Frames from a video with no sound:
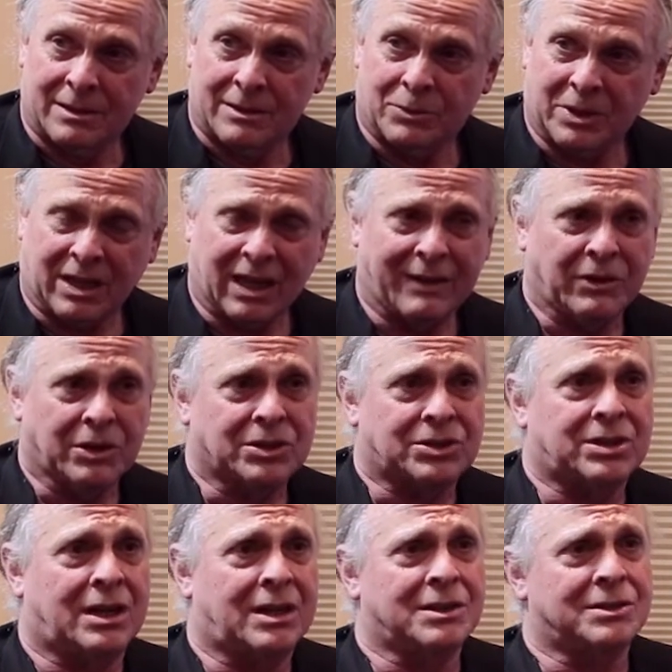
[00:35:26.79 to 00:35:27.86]
We gave you a
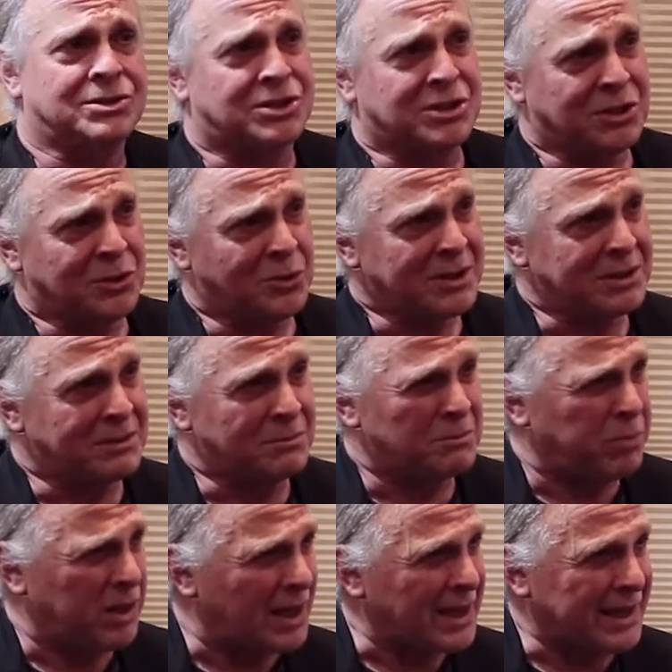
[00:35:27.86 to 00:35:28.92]
tongue so you would
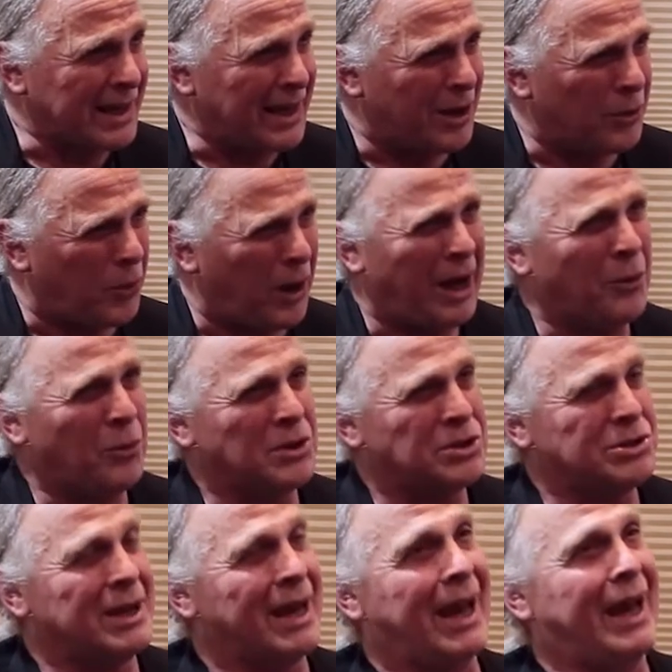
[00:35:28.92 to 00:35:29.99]
pluck it out. Why
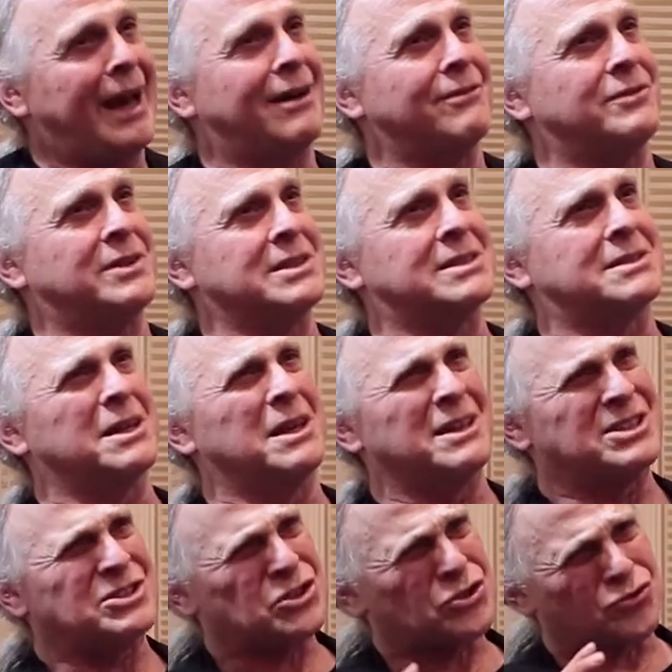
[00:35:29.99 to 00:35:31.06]
would you have this
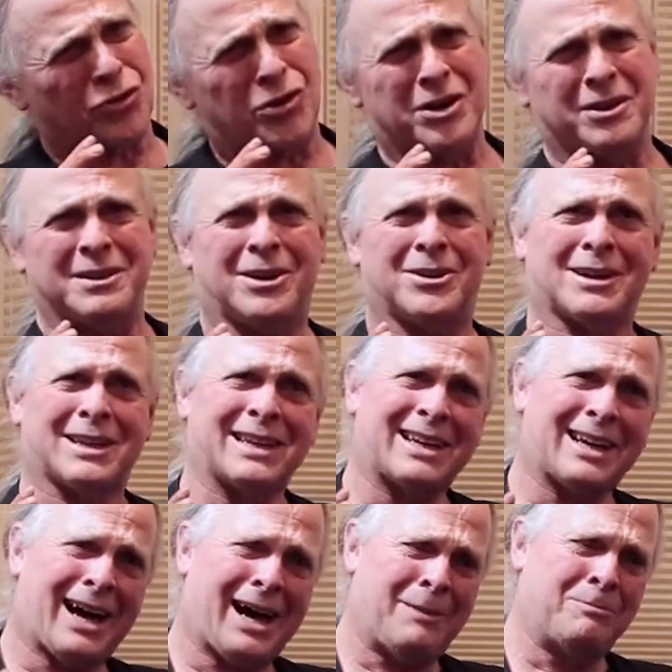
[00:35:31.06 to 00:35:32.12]
extraordinarily
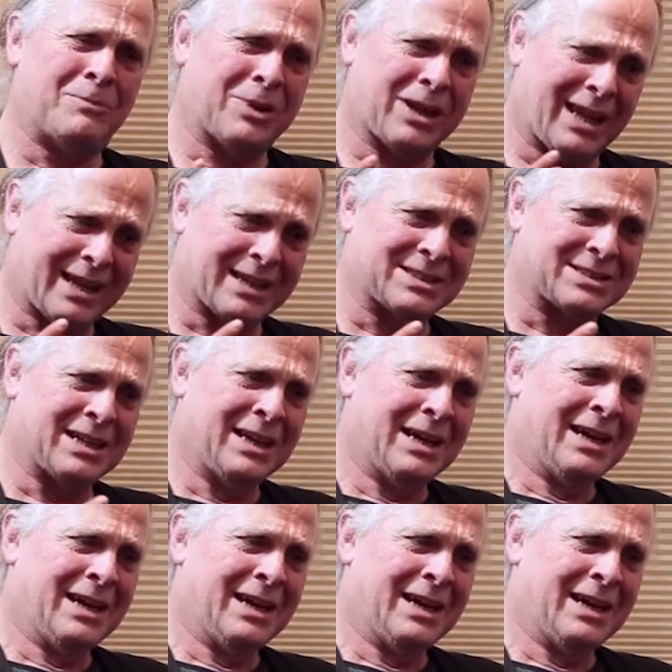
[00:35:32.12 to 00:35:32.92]
complex